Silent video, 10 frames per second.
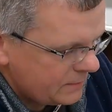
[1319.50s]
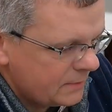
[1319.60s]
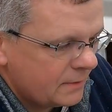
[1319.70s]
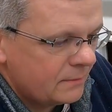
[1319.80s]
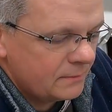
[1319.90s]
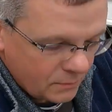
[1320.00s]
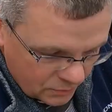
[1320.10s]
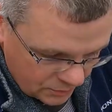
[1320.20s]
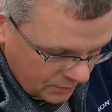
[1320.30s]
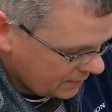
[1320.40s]
so
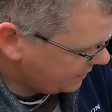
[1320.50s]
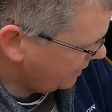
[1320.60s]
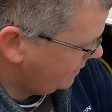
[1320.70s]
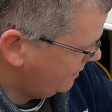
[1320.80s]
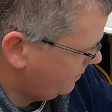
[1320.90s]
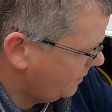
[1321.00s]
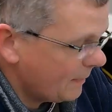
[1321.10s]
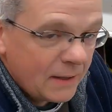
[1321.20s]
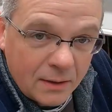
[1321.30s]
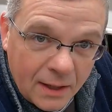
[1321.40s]
we'll do it, uh, we'll
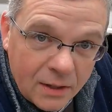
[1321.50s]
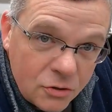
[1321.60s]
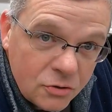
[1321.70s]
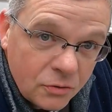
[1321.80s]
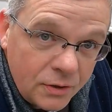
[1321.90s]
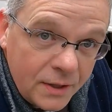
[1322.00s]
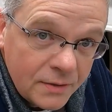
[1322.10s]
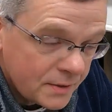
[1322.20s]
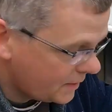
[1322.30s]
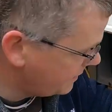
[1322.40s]
make the connections on the
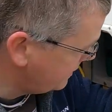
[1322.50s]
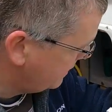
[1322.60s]
inside.